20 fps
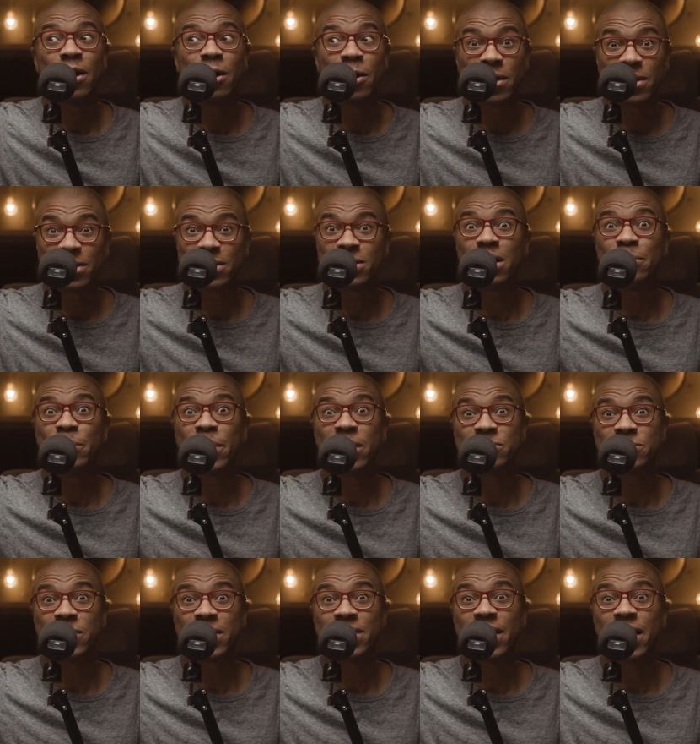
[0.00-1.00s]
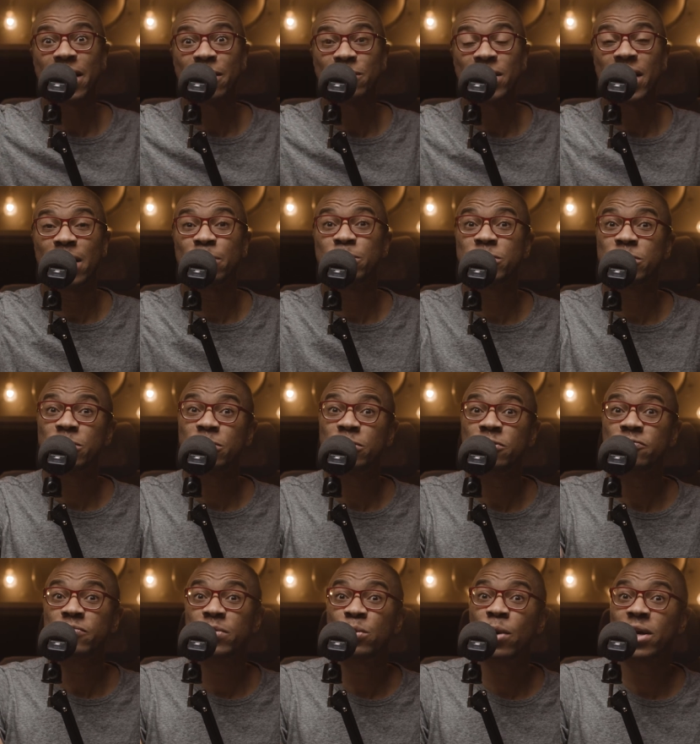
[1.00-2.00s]
are on Clubhouse right now that I'm sure
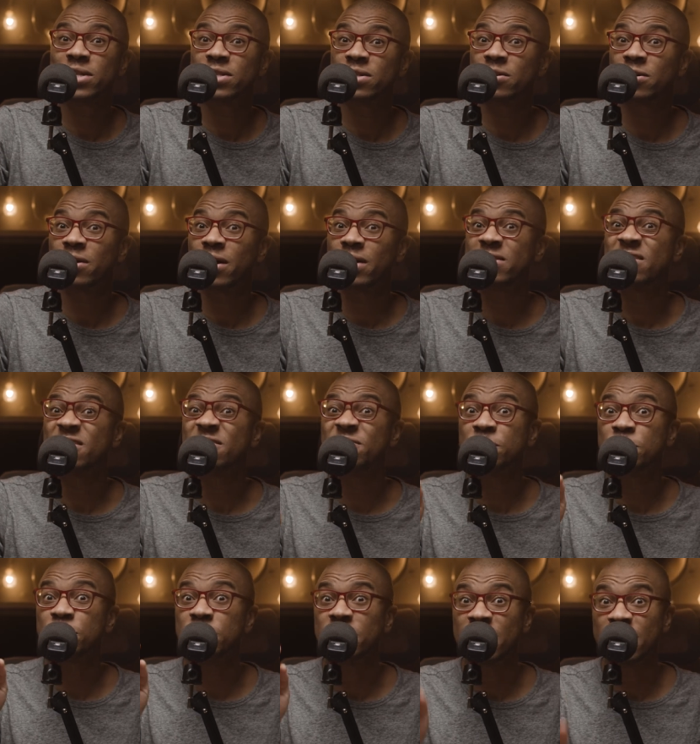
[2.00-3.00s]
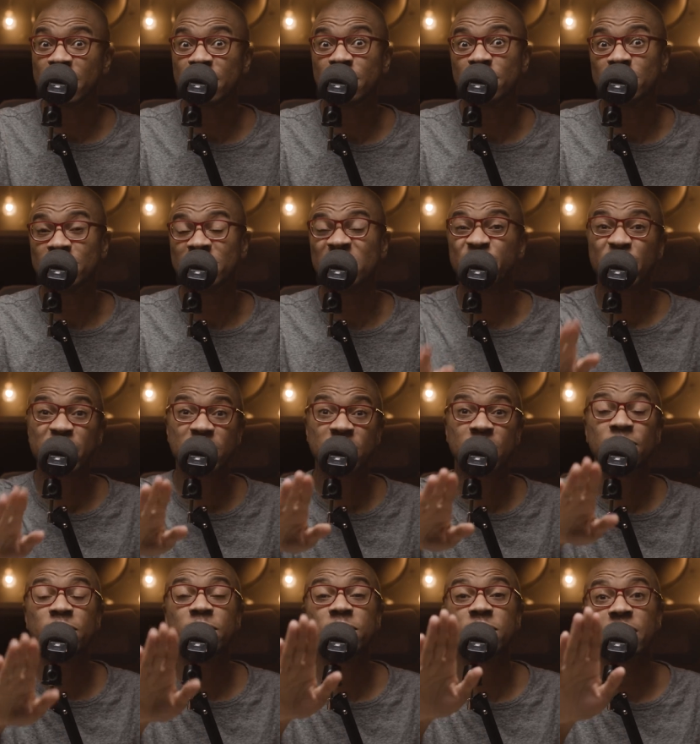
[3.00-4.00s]
you've been watching their content for years,
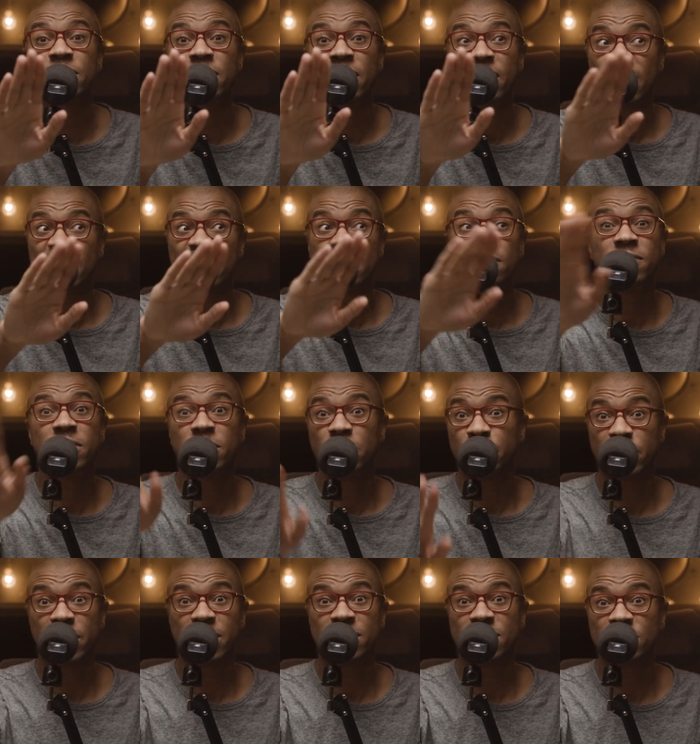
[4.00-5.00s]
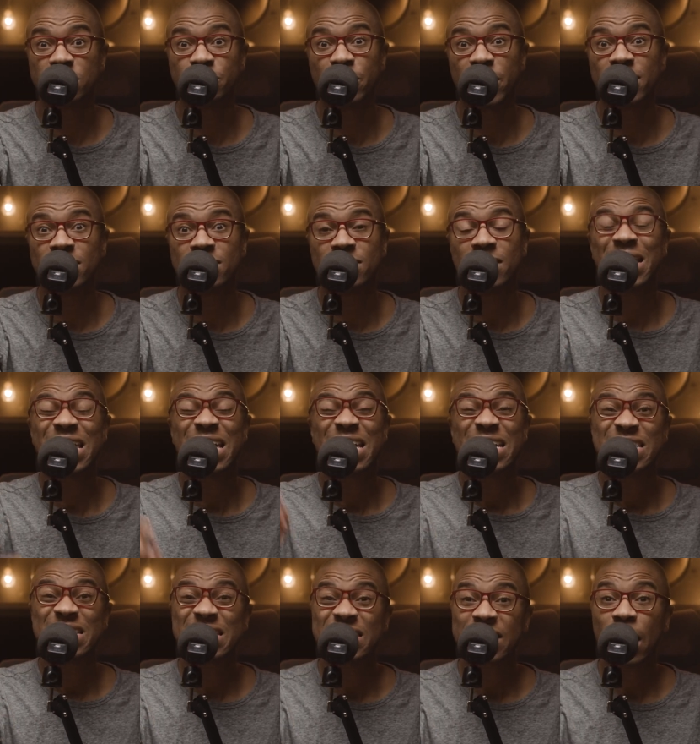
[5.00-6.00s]
especially if you're in the, the video production space.
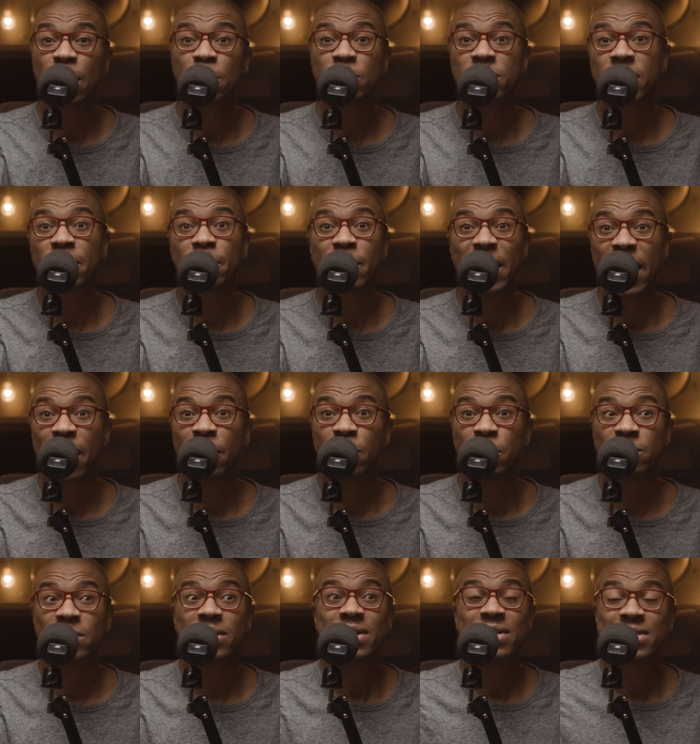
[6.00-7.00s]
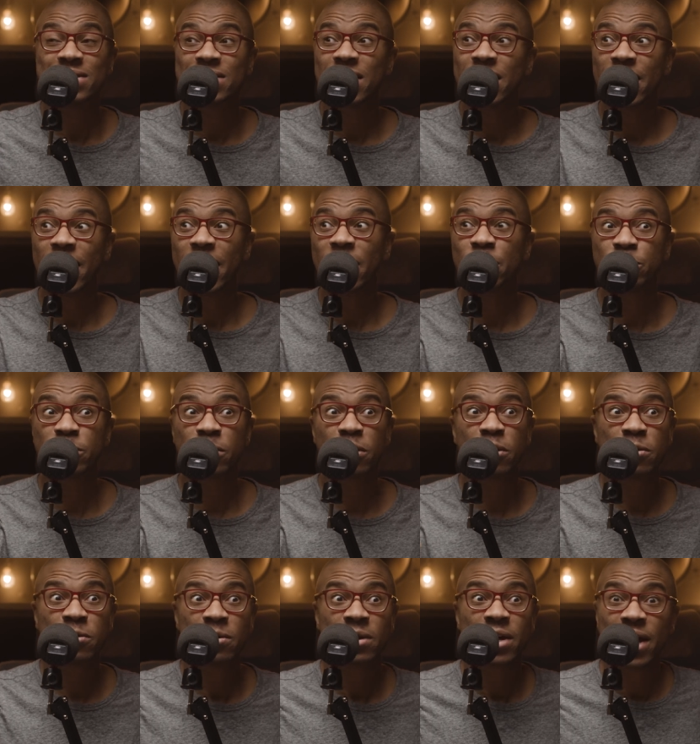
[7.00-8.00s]
Shout them out. Say, hey,
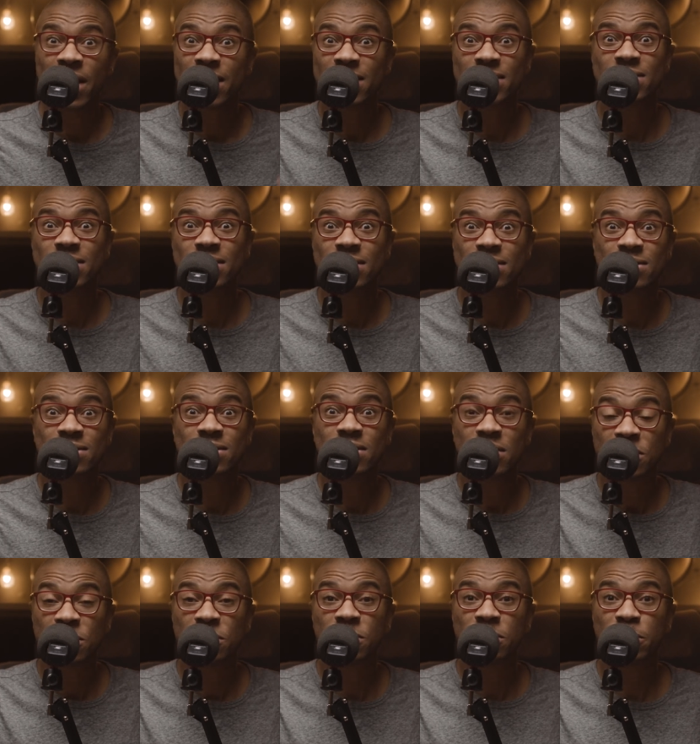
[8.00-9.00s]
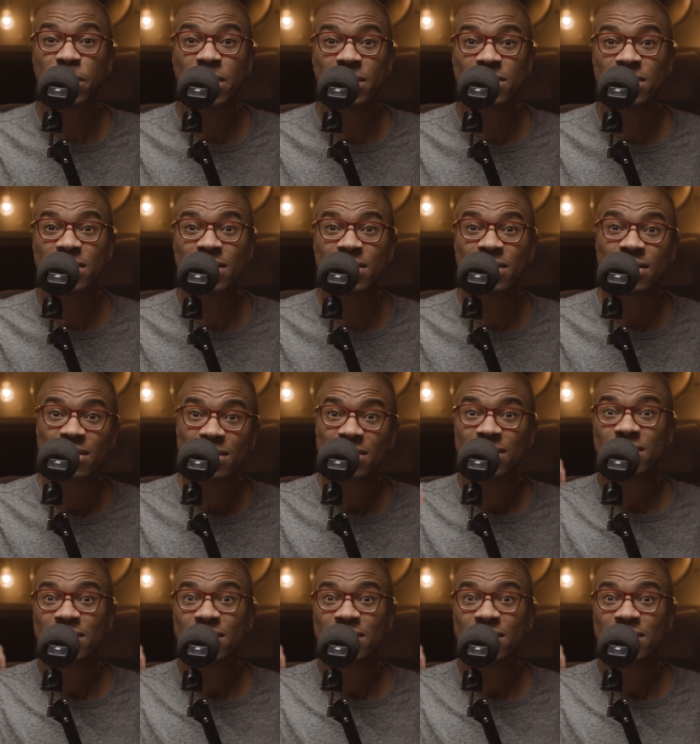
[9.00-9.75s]
bro, hey, sis, you're amazing.